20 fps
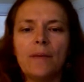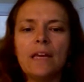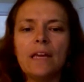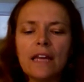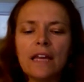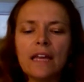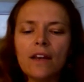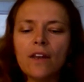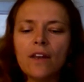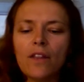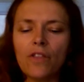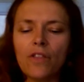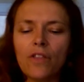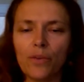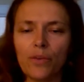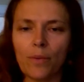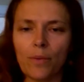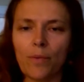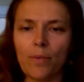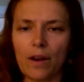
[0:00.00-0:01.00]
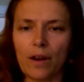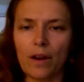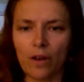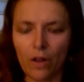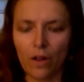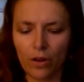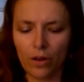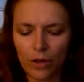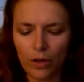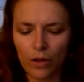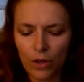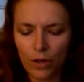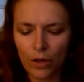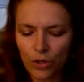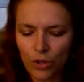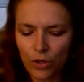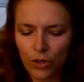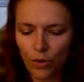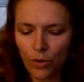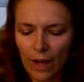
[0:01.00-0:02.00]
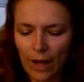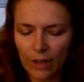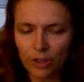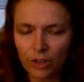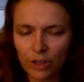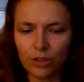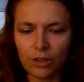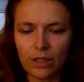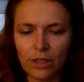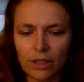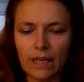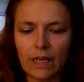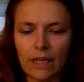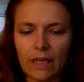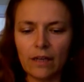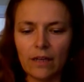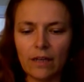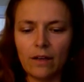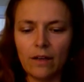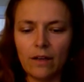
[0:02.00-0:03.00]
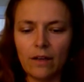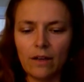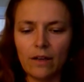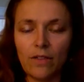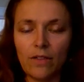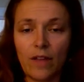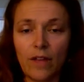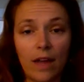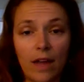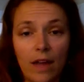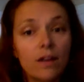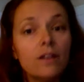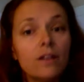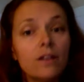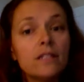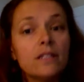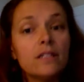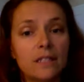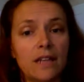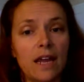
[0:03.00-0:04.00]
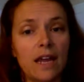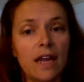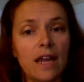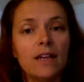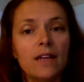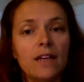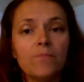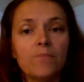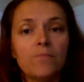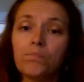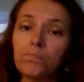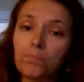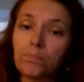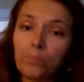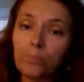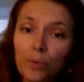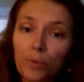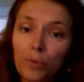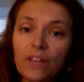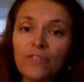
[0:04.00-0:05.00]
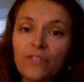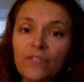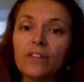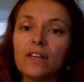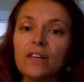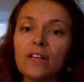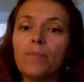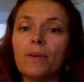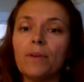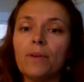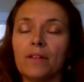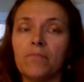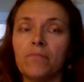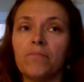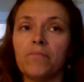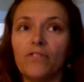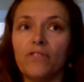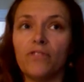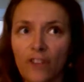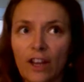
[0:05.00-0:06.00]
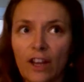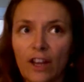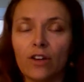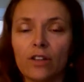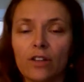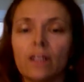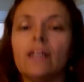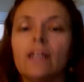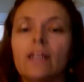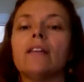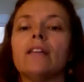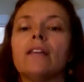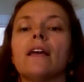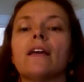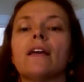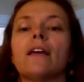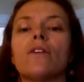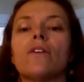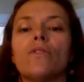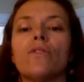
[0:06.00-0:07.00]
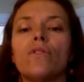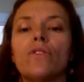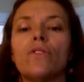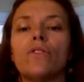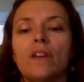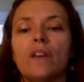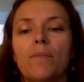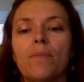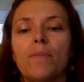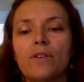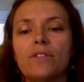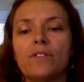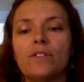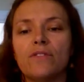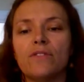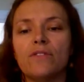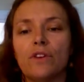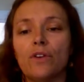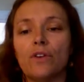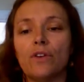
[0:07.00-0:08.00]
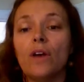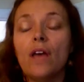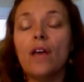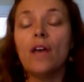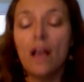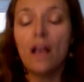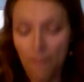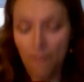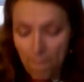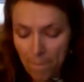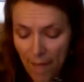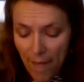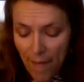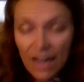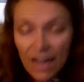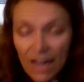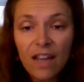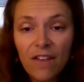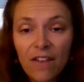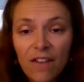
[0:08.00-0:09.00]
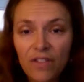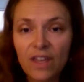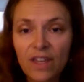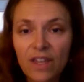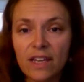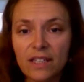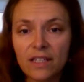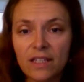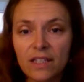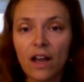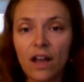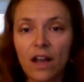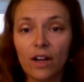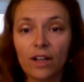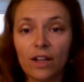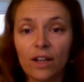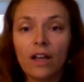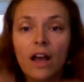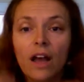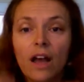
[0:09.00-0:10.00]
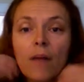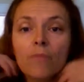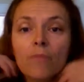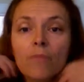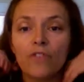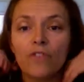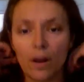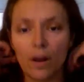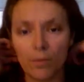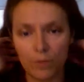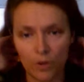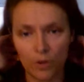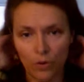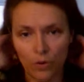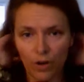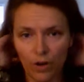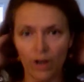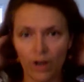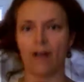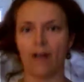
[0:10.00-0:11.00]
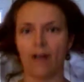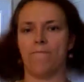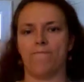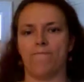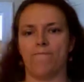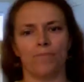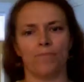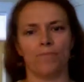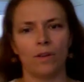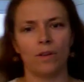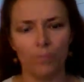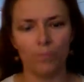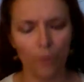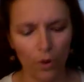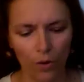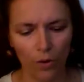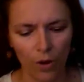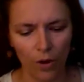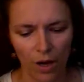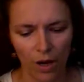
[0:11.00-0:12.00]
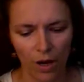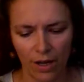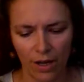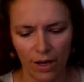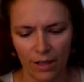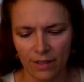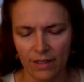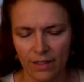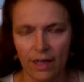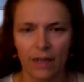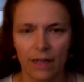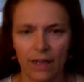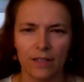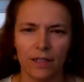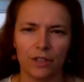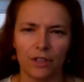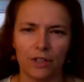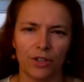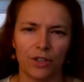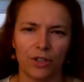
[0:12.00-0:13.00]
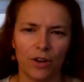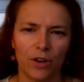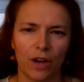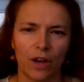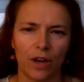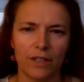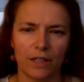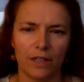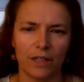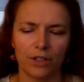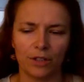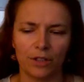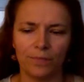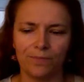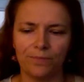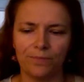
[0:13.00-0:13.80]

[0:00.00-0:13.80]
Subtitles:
In the rebuttal, you actually then state briefly but fairly like the opposing view. Many of these are going to come from your pro-con second section, the con section.